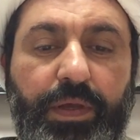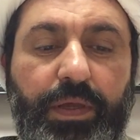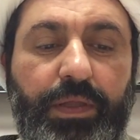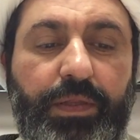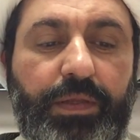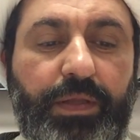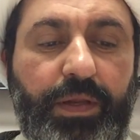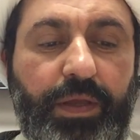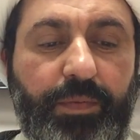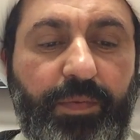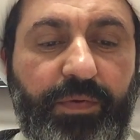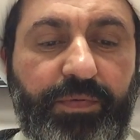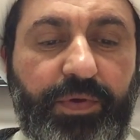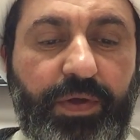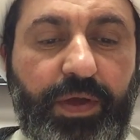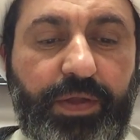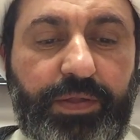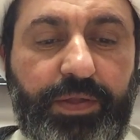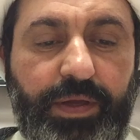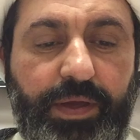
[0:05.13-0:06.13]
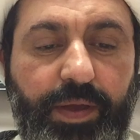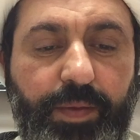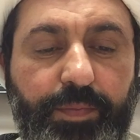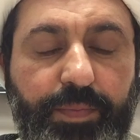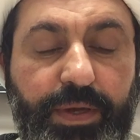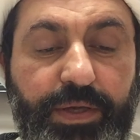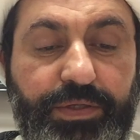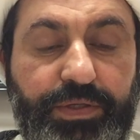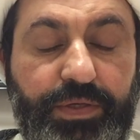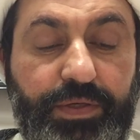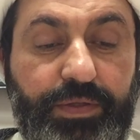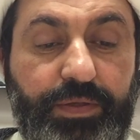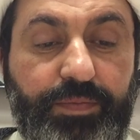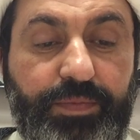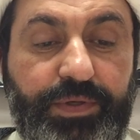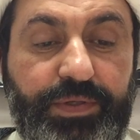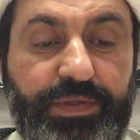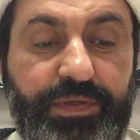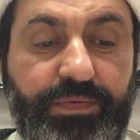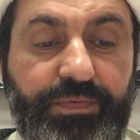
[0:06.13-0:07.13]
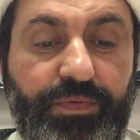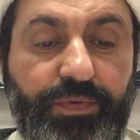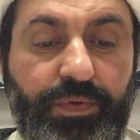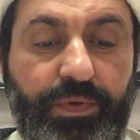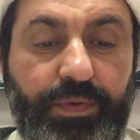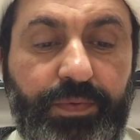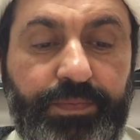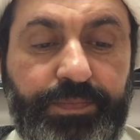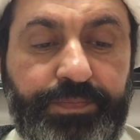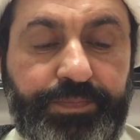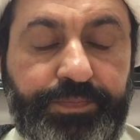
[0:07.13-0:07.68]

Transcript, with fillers: In the name of God, the Compassionate, the Merciful.